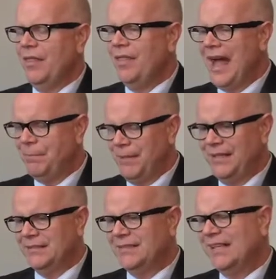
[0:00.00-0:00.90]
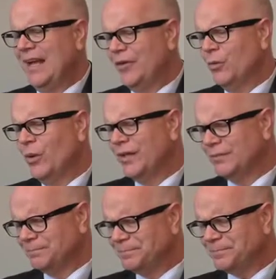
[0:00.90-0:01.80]
that piece, together
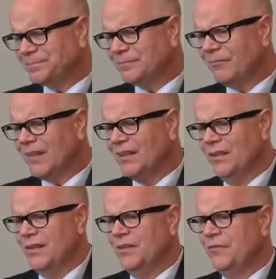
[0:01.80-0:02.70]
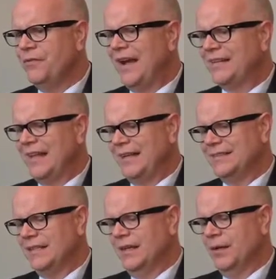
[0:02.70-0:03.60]
with the fact that
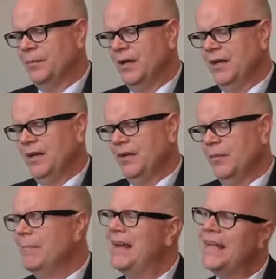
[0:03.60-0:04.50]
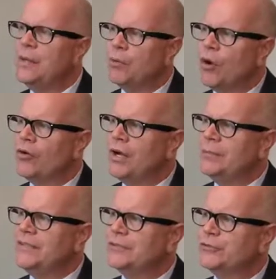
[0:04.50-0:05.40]
the Medicaid
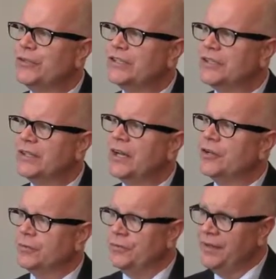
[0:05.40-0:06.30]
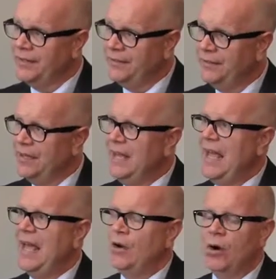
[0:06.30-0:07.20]
program is traditionally underfunded,
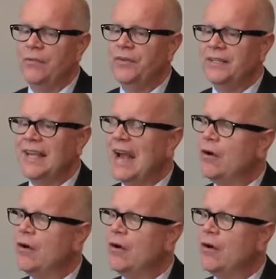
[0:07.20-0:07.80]
and often